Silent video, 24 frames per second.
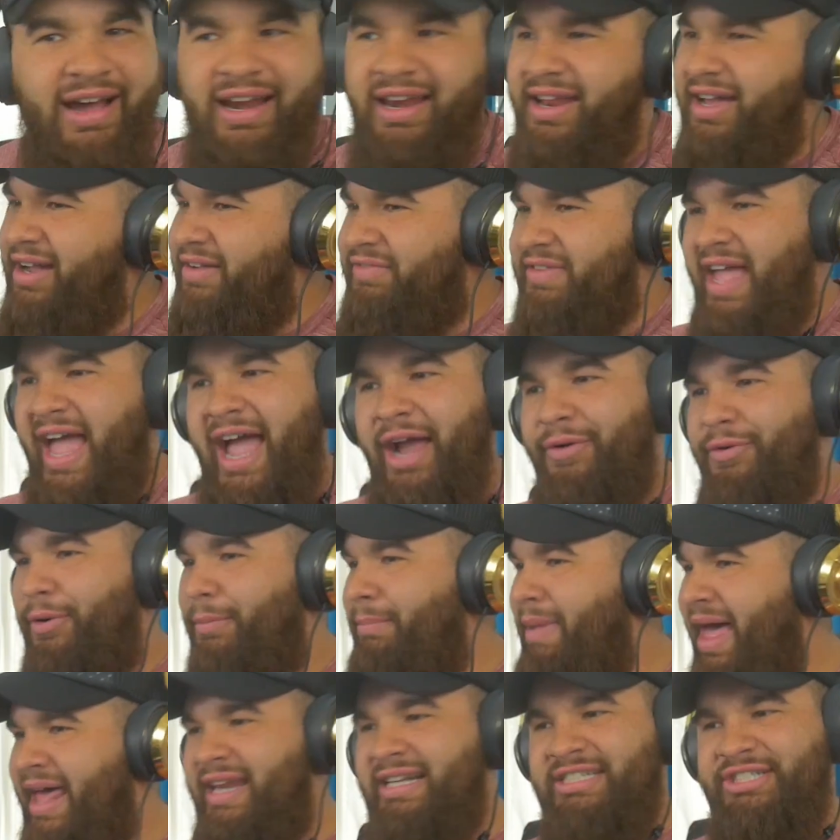I love the
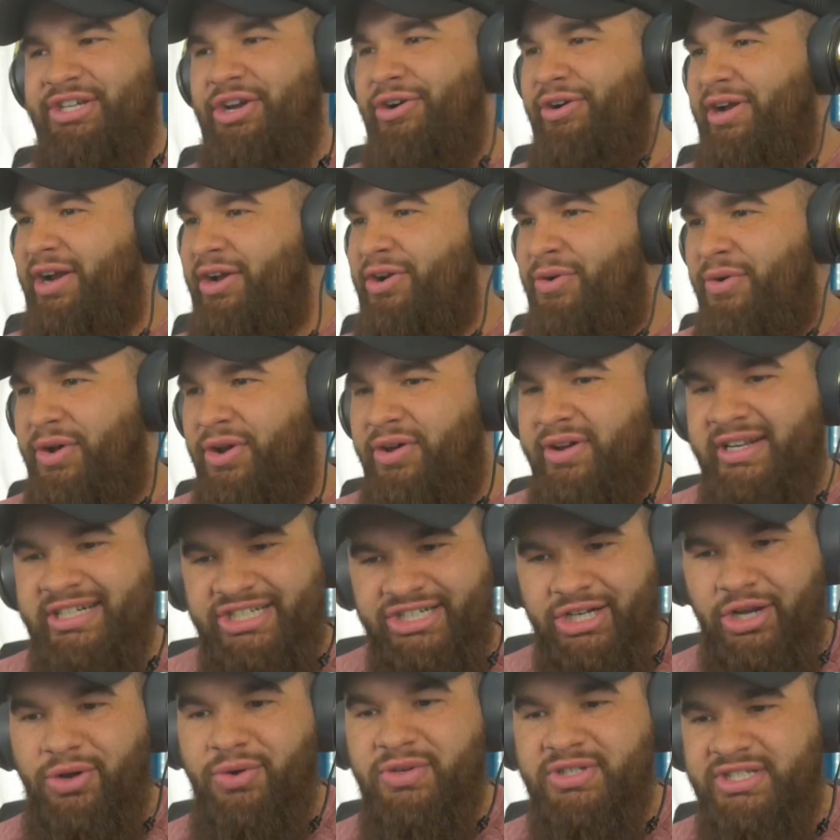acrobatics y'all got going on. It
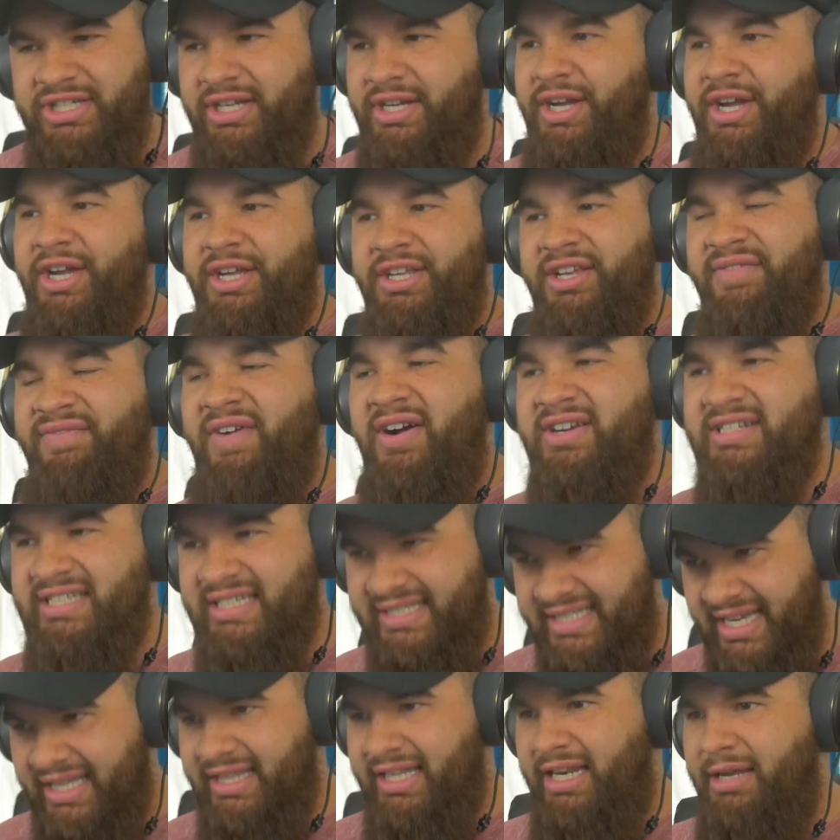shows your
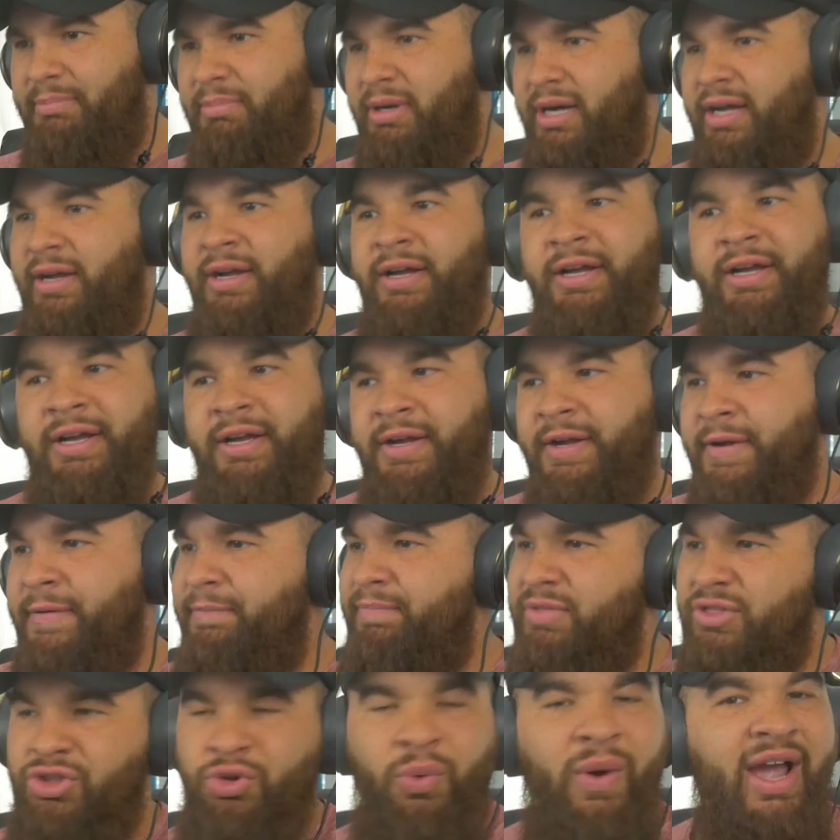versatility, but
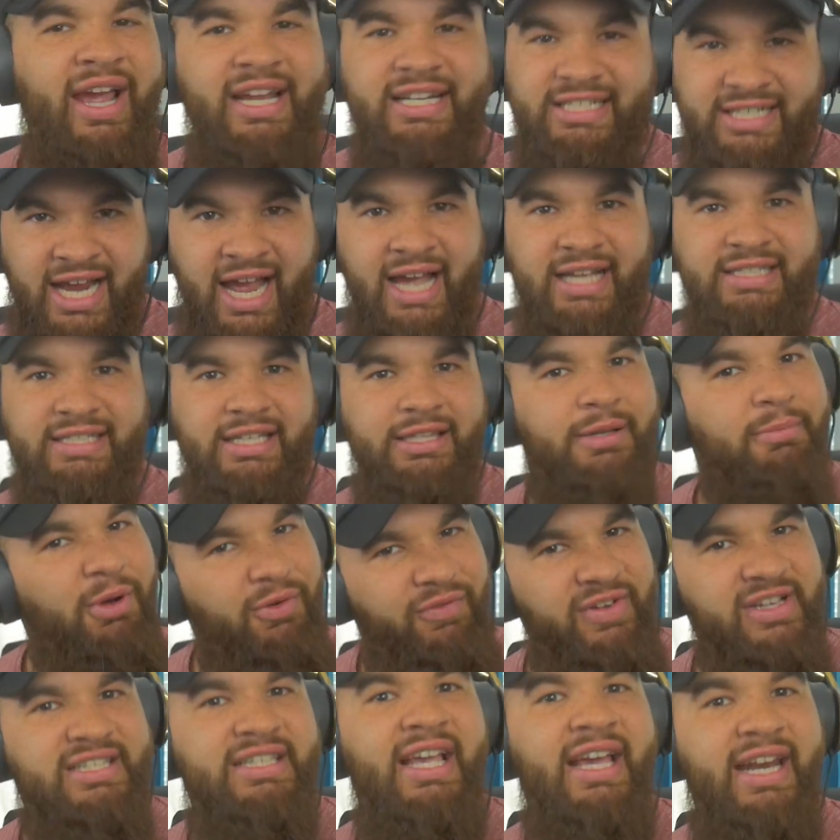Dwayne Johnson, the
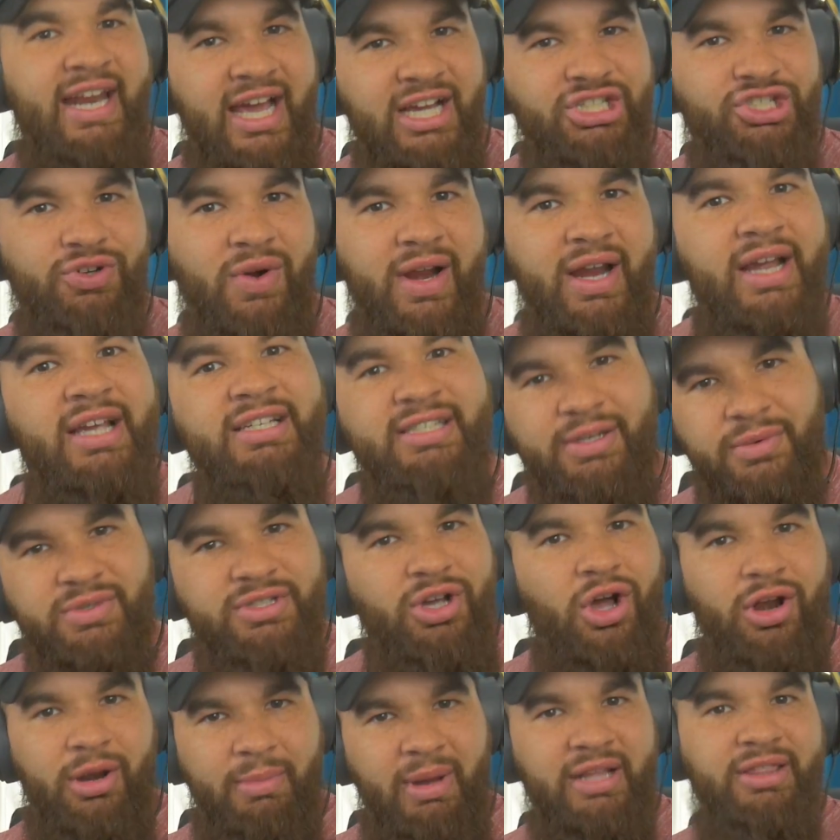movie San Andreas, it was
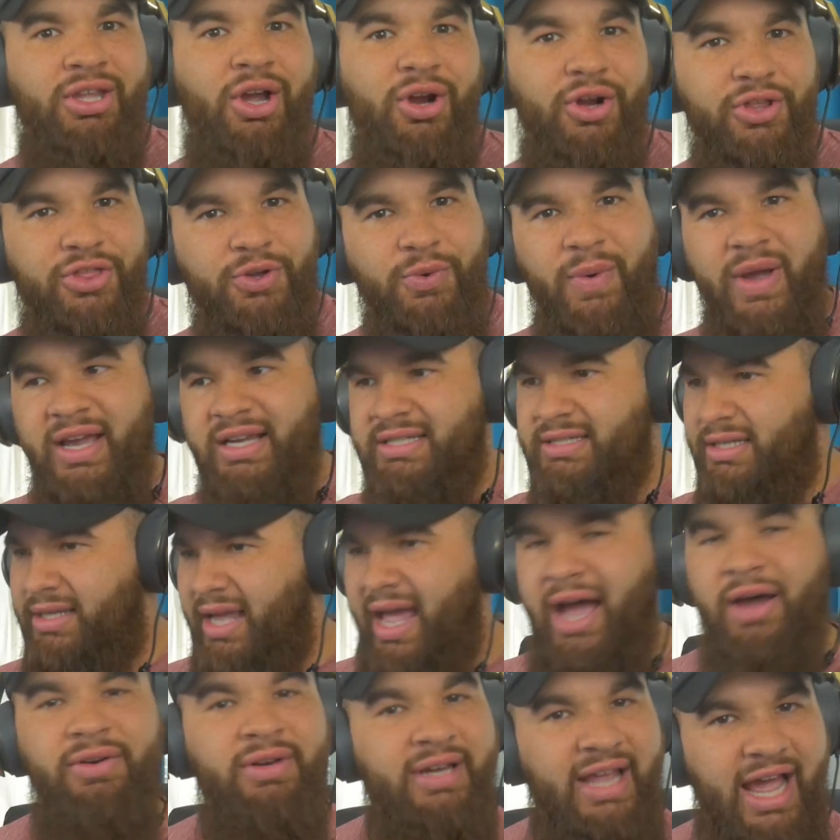all about the earthquakes and
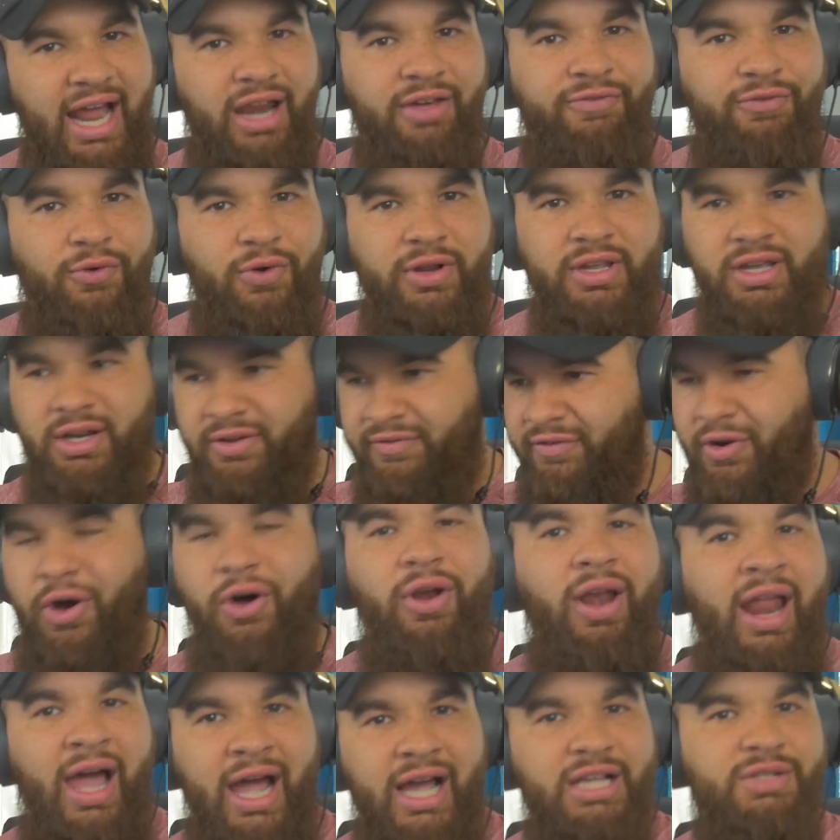out in California, the
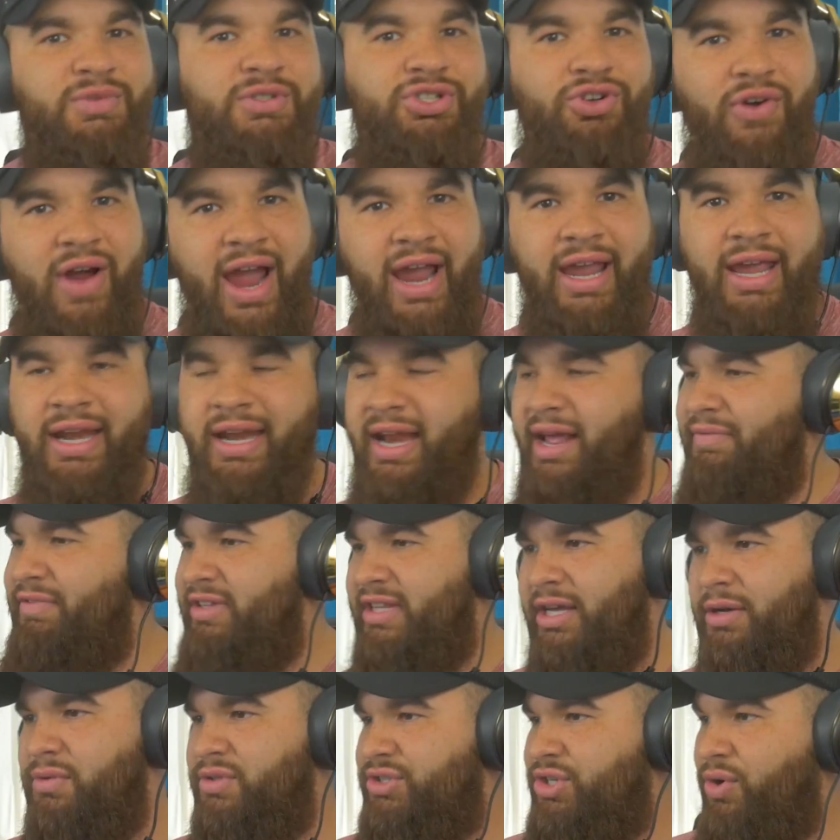fault lines was cracking and
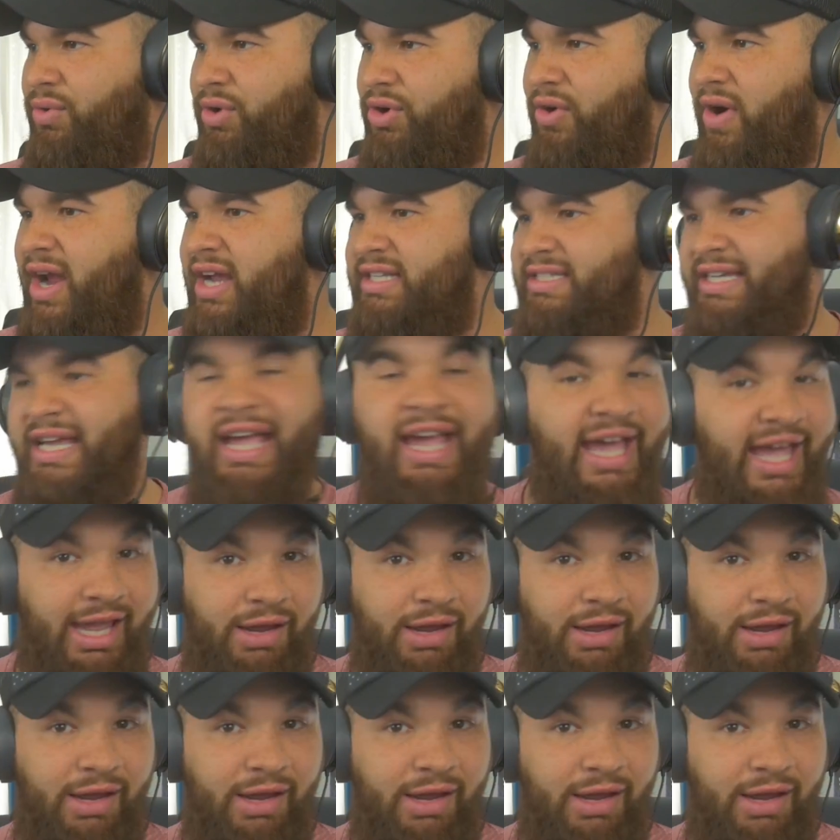everything was going crazy.